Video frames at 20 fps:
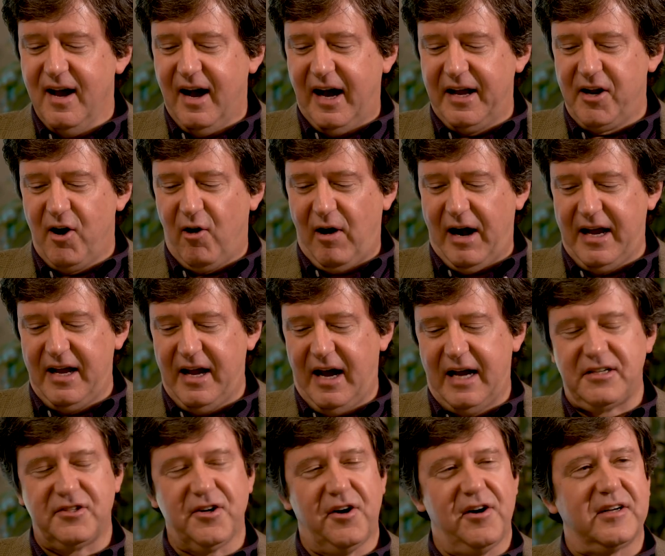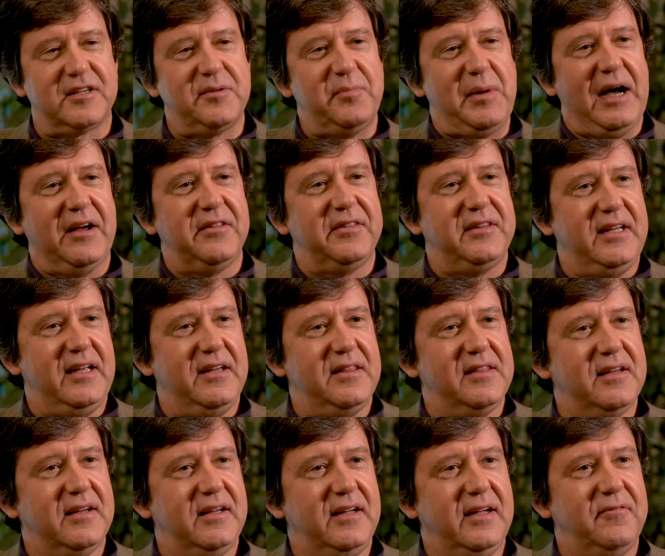I know I talked about
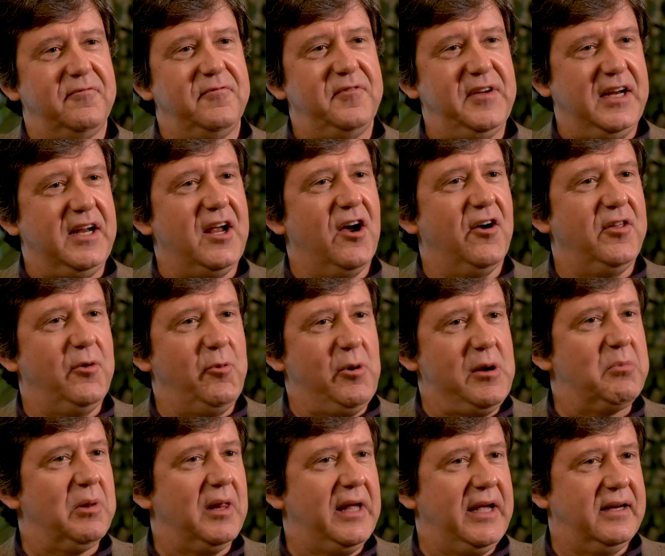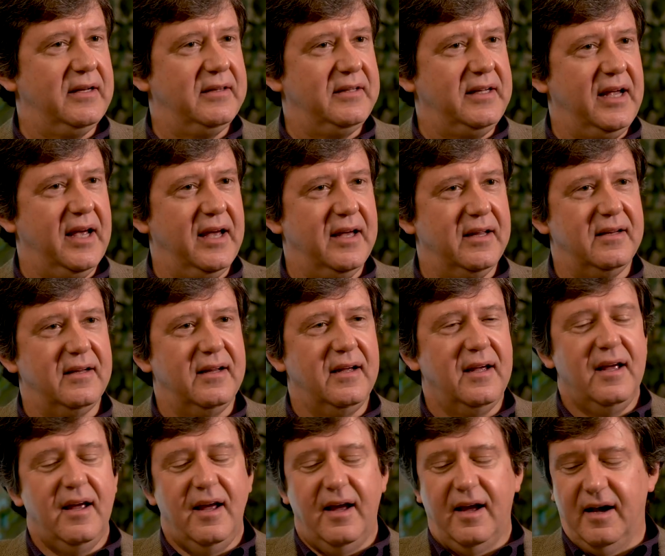the video that we played at the end
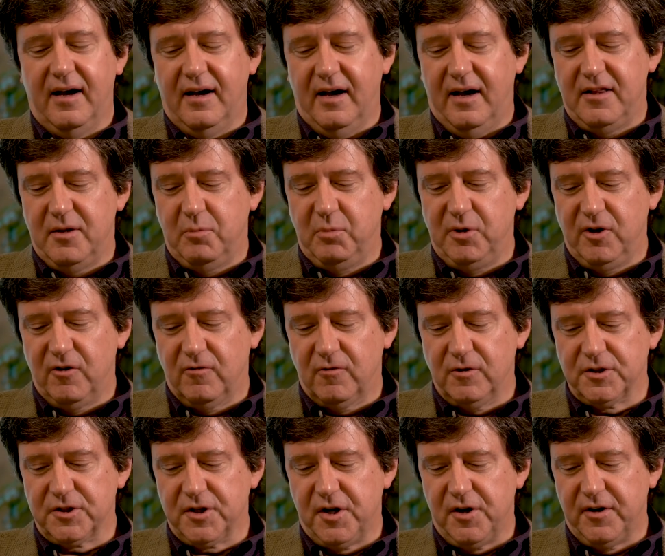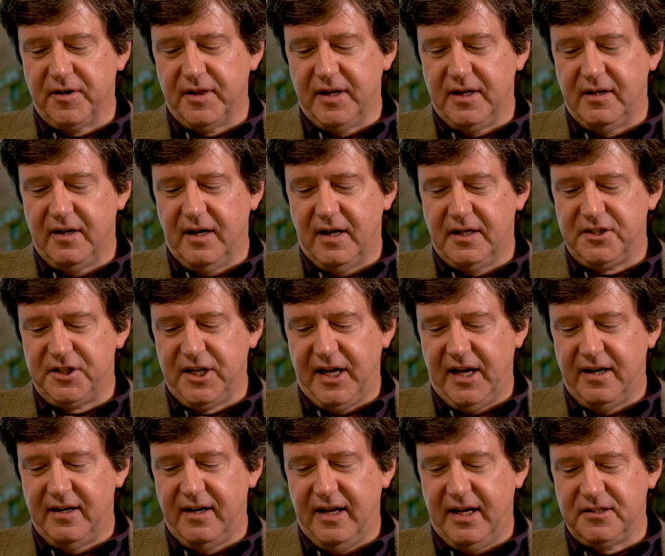and the beautiful song that
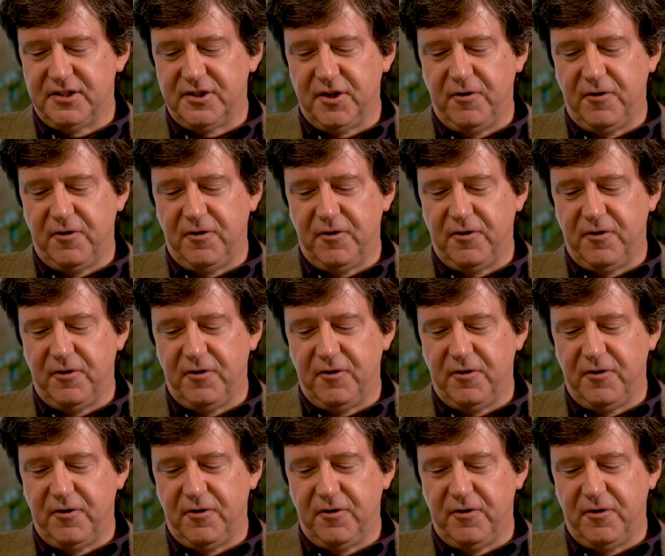Jen and